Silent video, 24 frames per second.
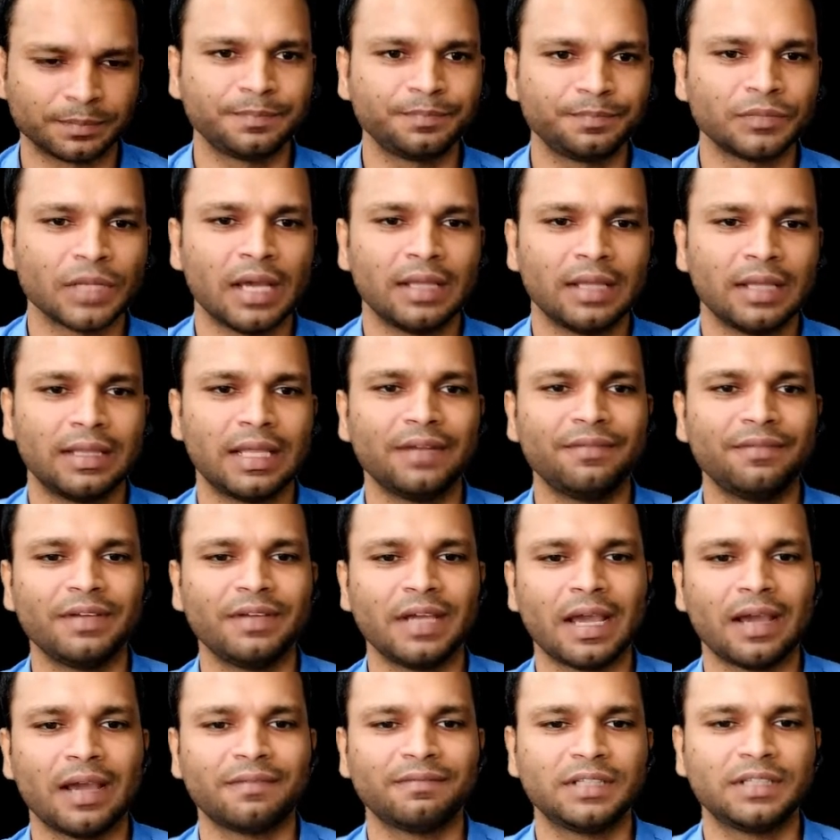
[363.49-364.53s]
Then we have
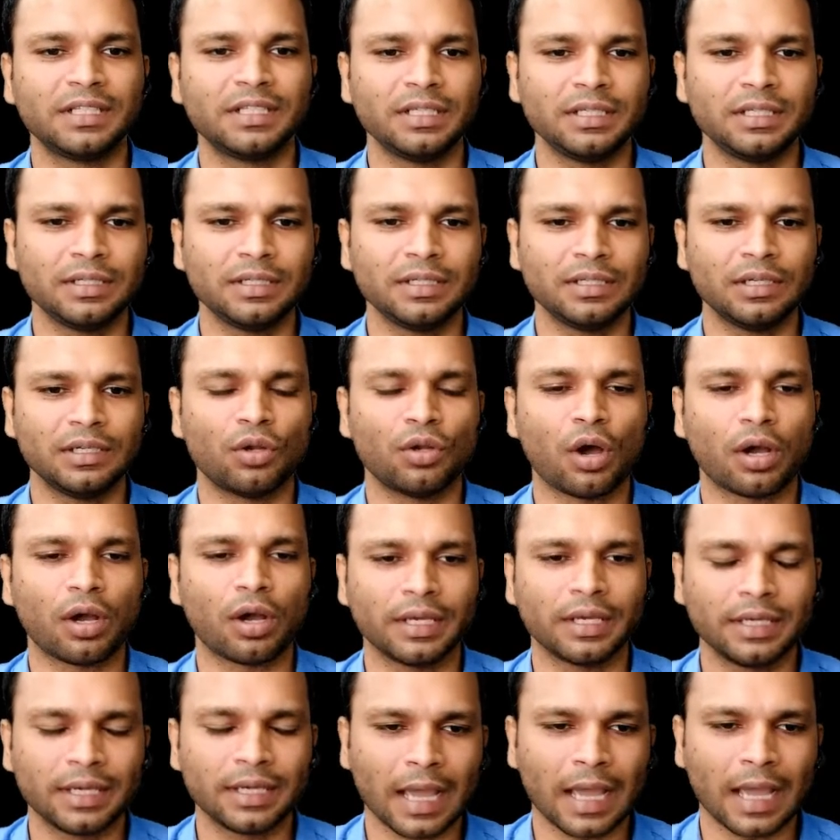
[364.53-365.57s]
the locking
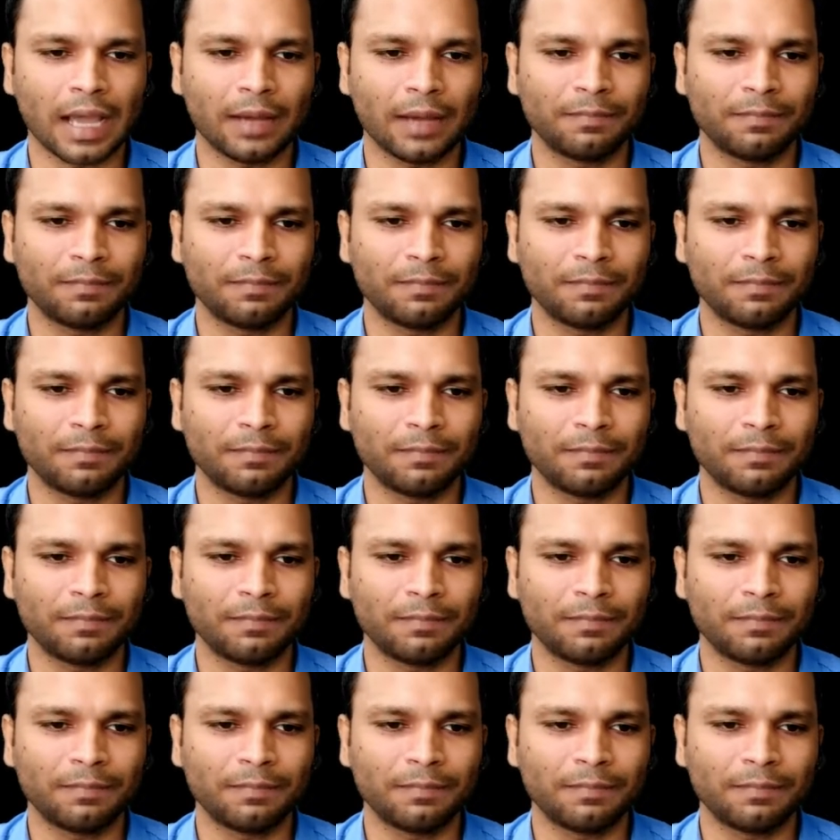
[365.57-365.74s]
cap.